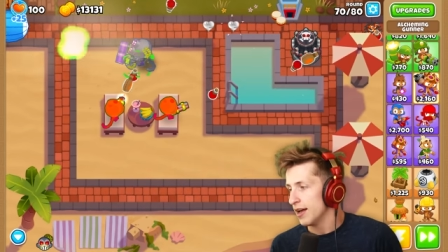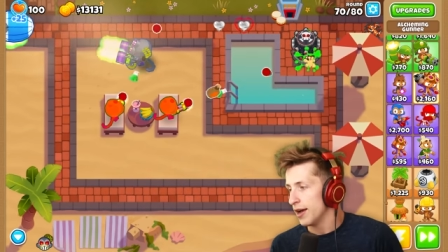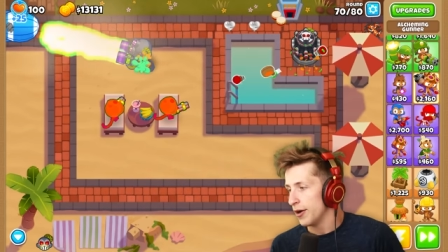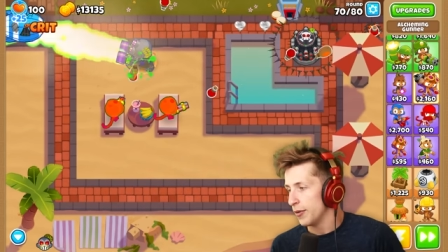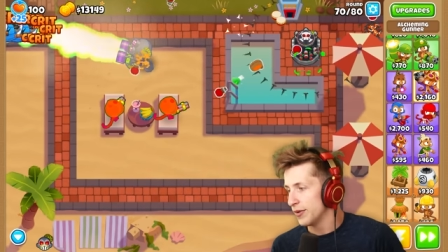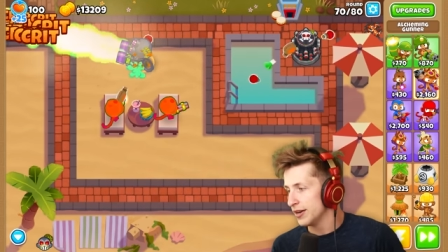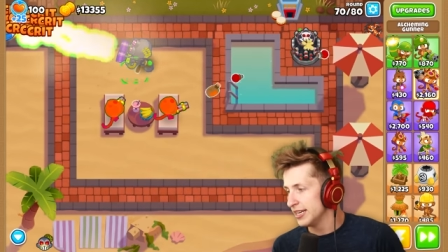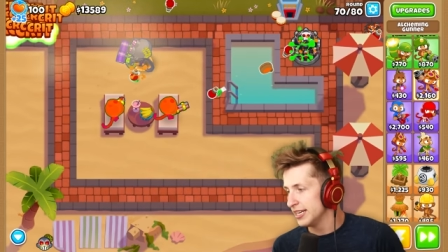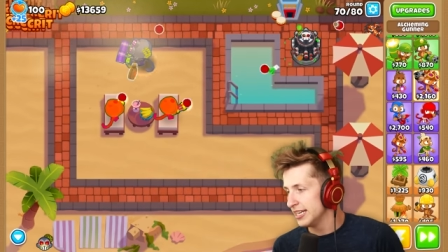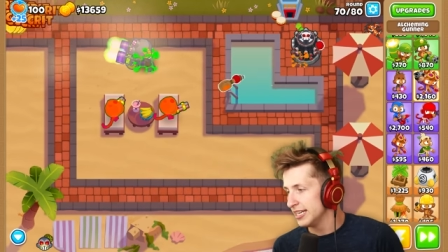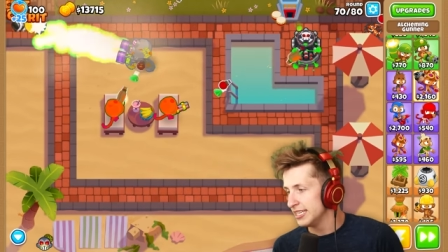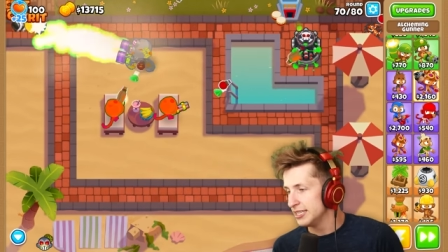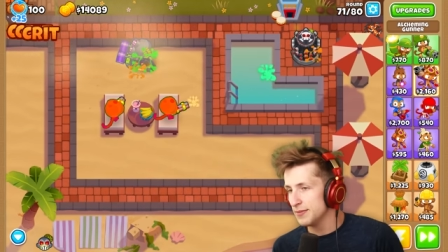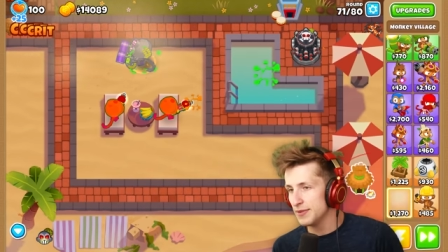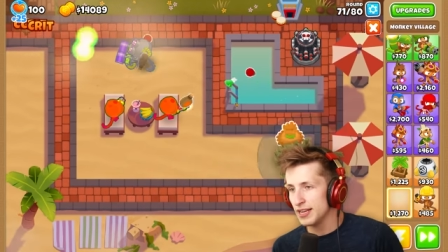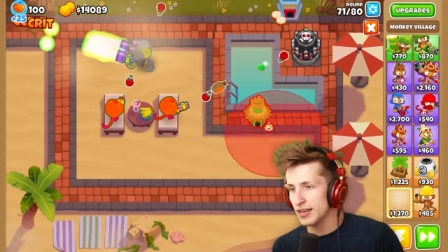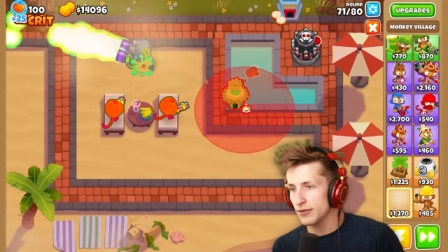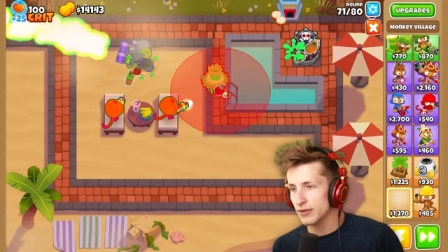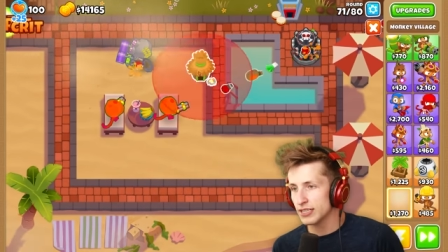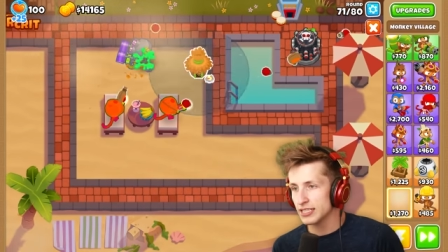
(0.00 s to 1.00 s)
We need to
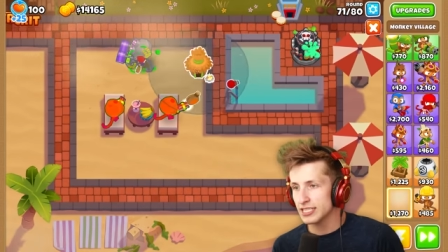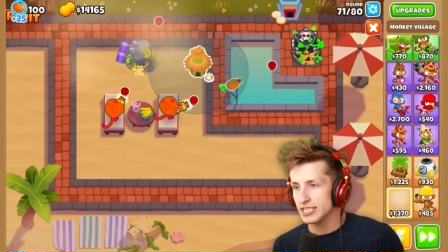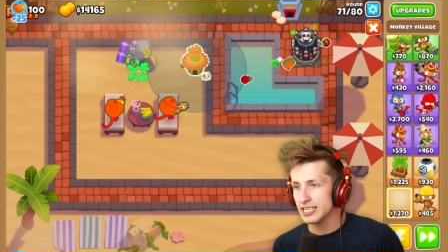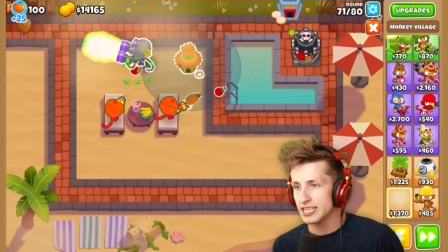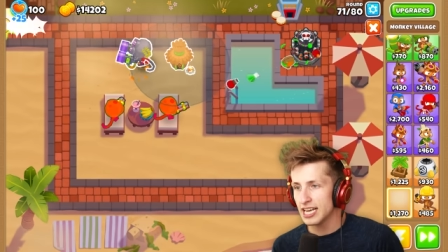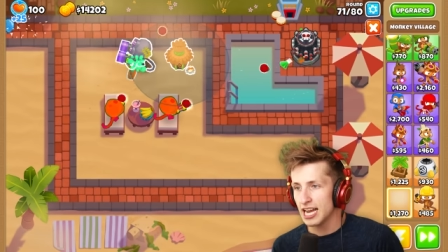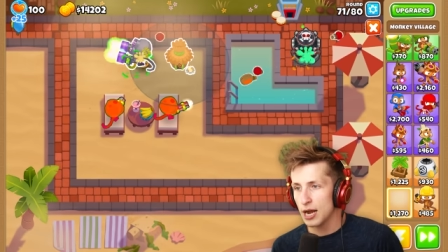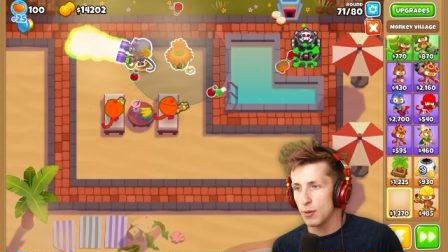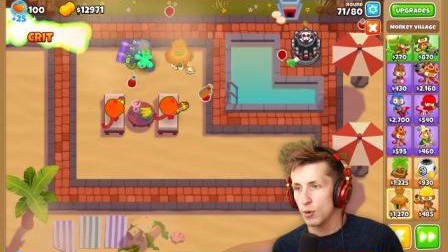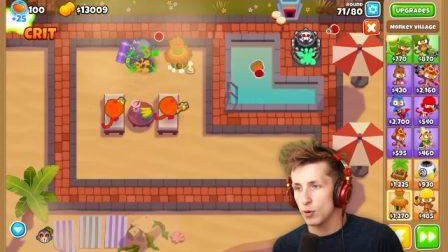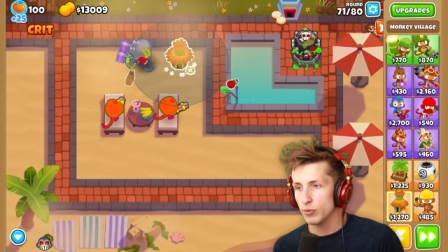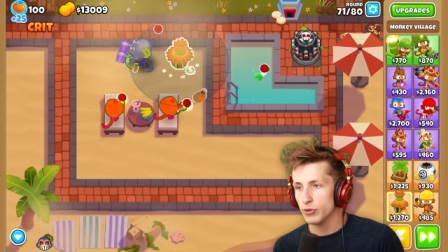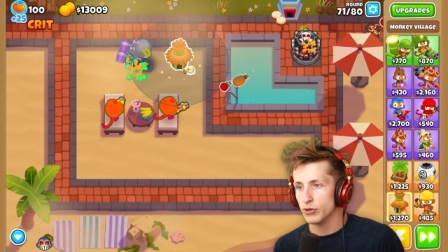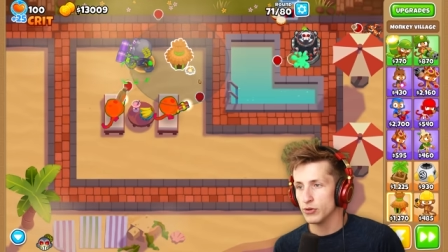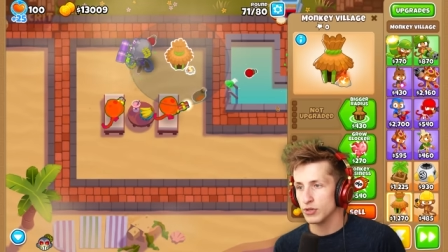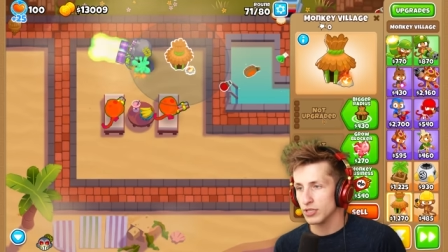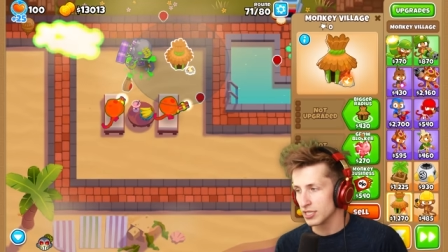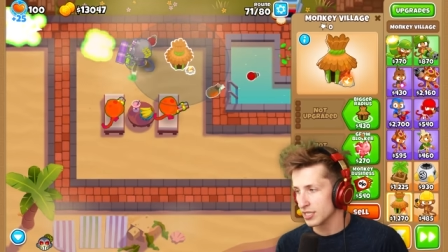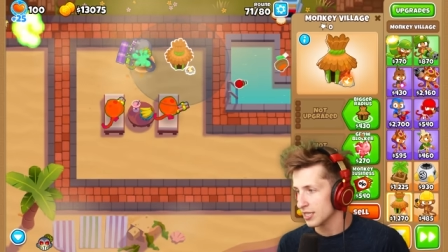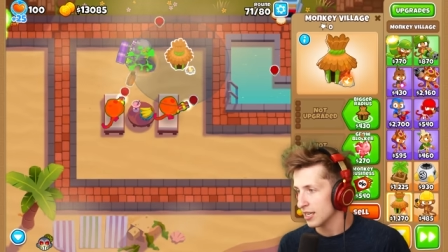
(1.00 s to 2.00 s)
be able to see camo
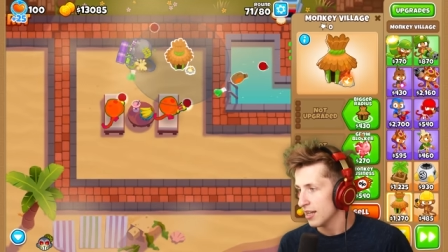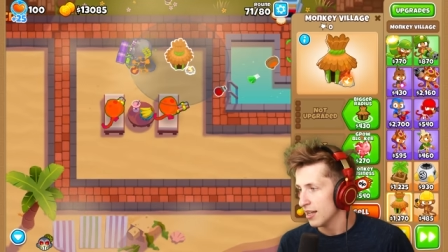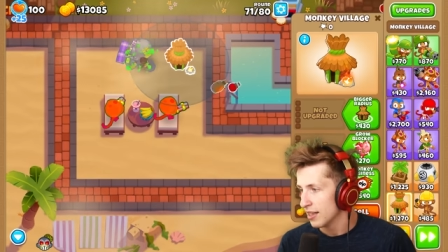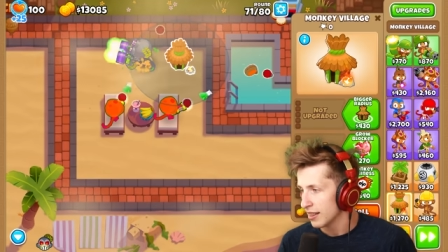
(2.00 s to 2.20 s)
balloons.